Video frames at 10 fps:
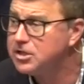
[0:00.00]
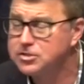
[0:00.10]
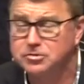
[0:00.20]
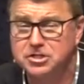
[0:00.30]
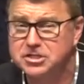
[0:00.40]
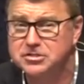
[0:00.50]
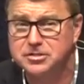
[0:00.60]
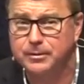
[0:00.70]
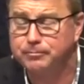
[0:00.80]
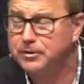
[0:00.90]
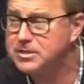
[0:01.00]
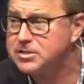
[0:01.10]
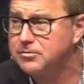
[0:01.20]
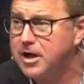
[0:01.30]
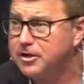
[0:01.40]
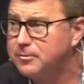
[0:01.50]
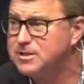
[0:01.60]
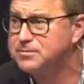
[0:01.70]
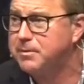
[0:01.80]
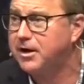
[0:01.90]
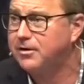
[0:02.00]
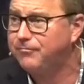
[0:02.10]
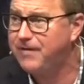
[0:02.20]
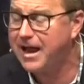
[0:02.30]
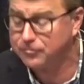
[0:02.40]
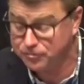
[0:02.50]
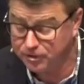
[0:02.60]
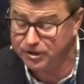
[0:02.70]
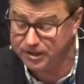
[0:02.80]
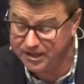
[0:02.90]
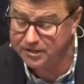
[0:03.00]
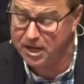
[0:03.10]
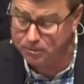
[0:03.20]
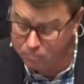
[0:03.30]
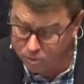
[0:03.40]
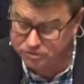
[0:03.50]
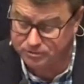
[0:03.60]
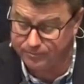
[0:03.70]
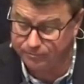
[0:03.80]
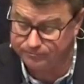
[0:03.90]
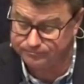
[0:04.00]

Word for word: So just because they're a priest, they're not going to be spared. In fact, they're going to get in more trouble.